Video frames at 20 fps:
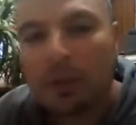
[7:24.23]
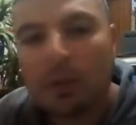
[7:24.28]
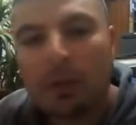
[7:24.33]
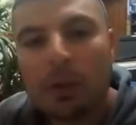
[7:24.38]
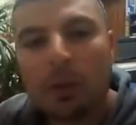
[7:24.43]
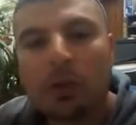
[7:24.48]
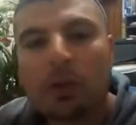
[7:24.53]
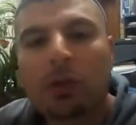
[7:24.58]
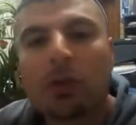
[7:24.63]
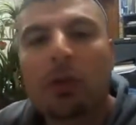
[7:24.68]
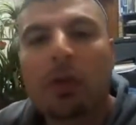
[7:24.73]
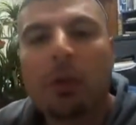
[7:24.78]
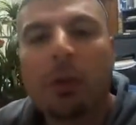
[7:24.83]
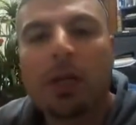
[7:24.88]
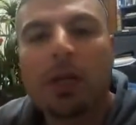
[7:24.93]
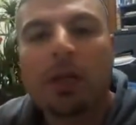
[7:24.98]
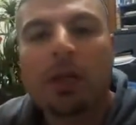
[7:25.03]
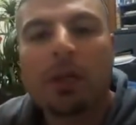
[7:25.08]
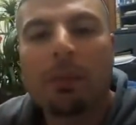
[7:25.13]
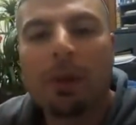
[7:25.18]
Your shirt
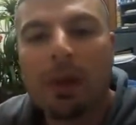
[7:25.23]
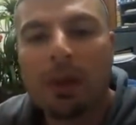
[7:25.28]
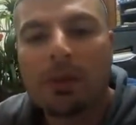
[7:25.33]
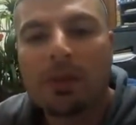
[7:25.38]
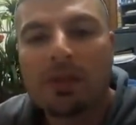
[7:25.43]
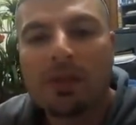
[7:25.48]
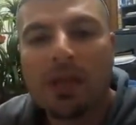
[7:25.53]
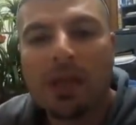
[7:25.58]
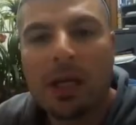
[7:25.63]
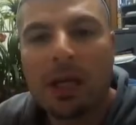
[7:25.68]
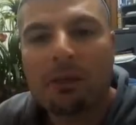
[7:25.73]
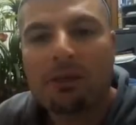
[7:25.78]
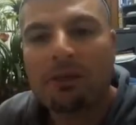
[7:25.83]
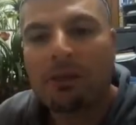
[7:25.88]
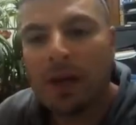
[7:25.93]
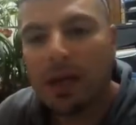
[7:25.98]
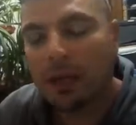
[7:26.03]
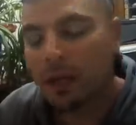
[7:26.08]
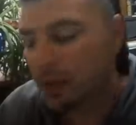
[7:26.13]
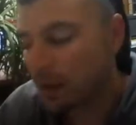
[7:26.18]
went in the post today,
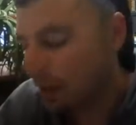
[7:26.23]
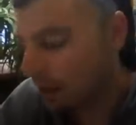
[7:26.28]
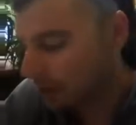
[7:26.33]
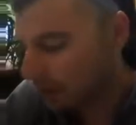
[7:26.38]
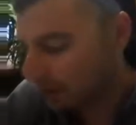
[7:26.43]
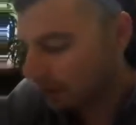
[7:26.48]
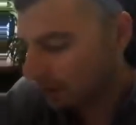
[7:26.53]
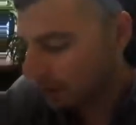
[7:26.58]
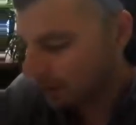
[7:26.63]
finally.